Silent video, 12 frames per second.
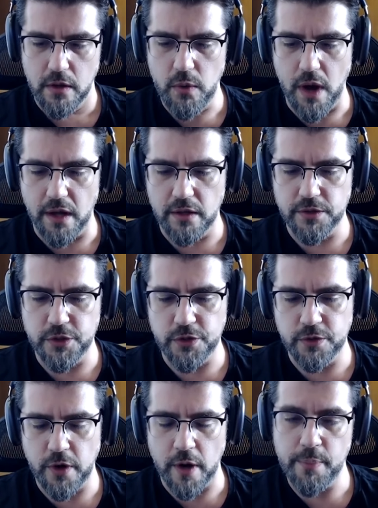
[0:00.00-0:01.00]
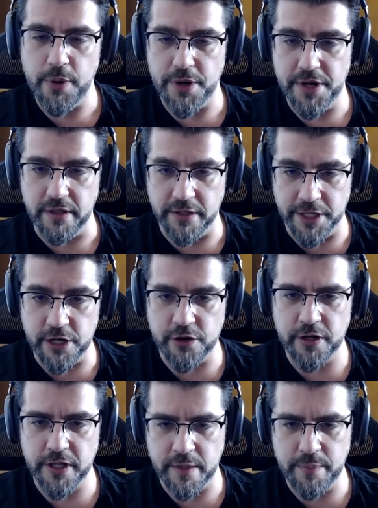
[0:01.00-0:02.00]
Well, you are putting
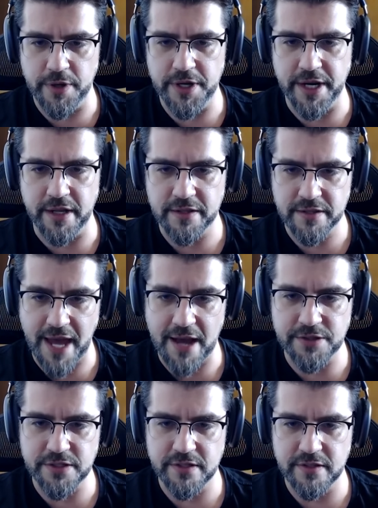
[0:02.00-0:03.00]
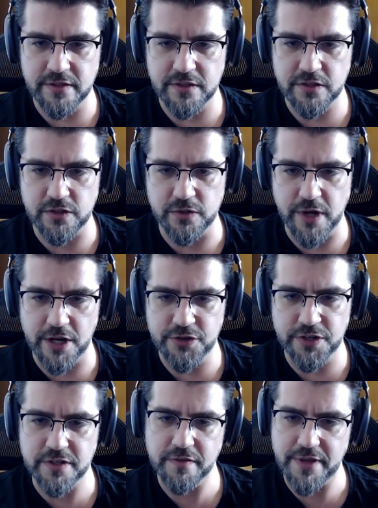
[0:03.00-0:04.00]
literally putting thousands to
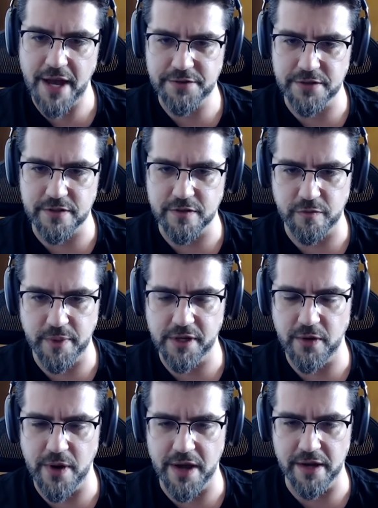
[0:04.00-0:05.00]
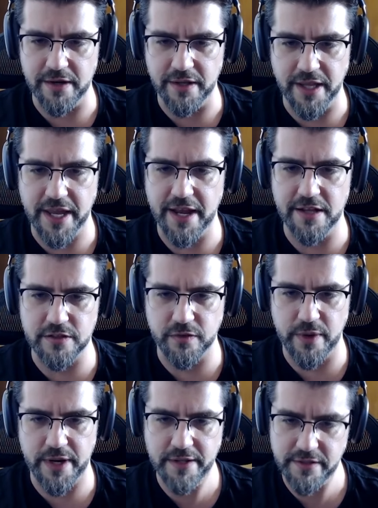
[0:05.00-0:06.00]
hundreds of thousands of Bitcoin in the hands
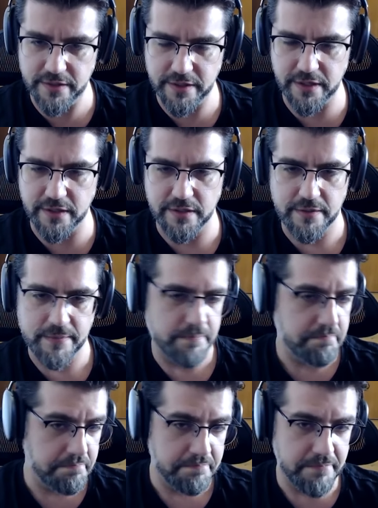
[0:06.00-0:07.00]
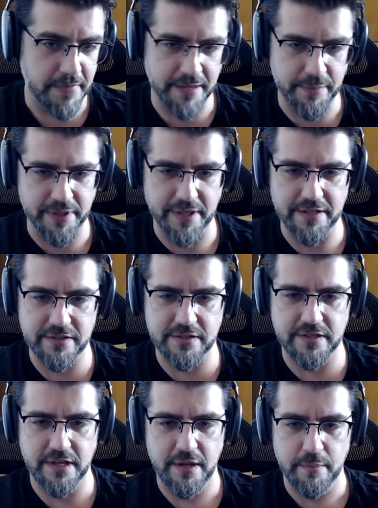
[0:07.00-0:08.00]
of one entity. I mean,
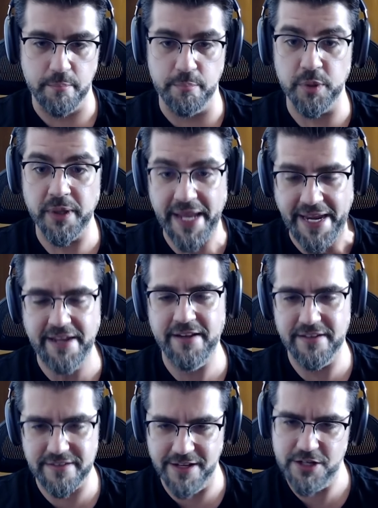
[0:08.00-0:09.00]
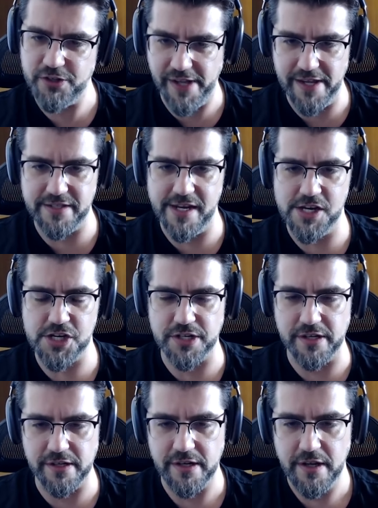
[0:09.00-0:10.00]
it's blatant
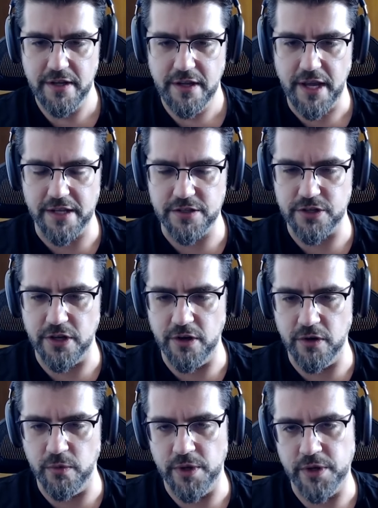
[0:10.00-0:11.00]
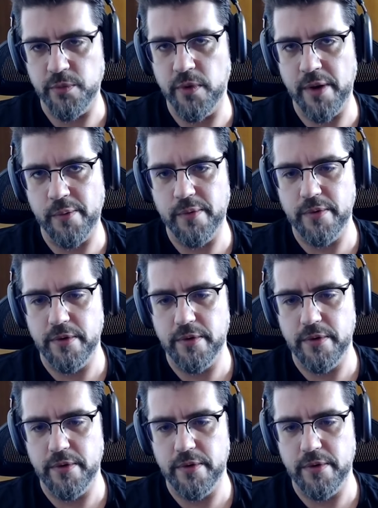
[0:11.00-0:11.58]
centralization. And so, what,